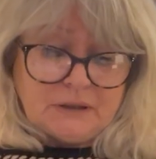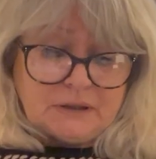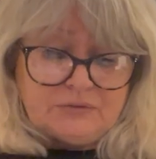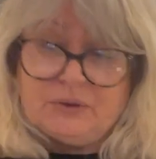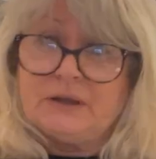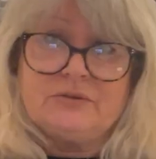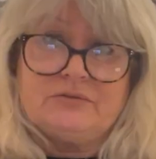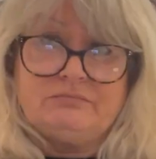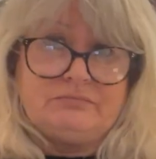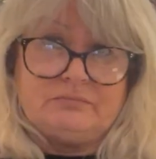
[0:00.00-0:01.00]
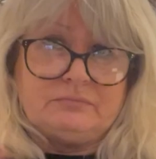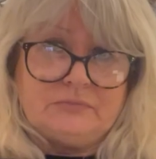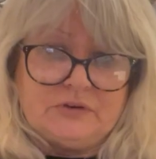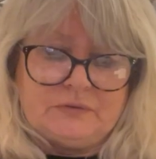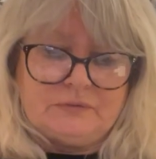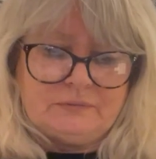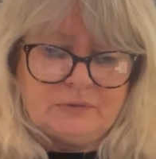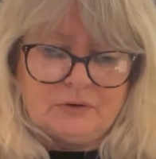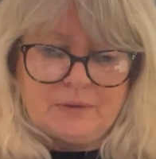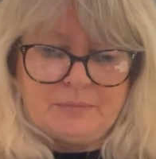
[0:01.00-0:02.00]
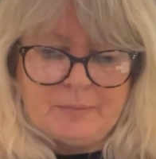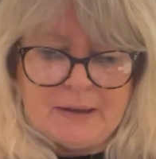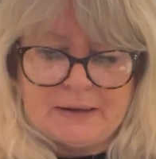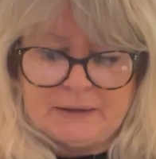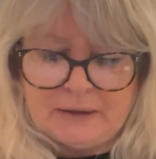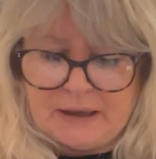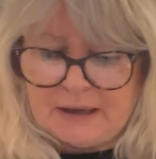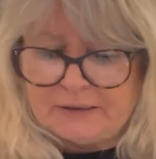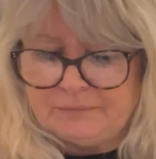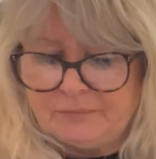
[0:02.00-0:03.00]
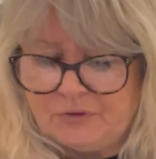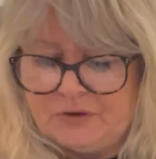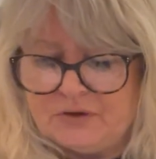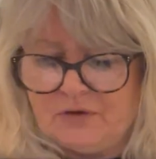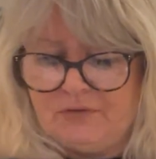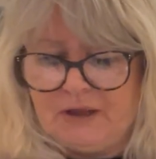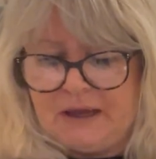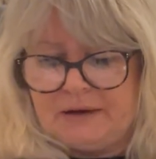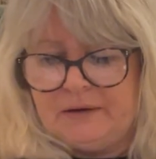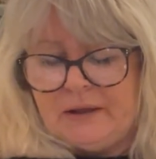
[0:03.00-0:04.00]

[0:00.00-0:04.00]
so I can just look up the pattern again, print it off again.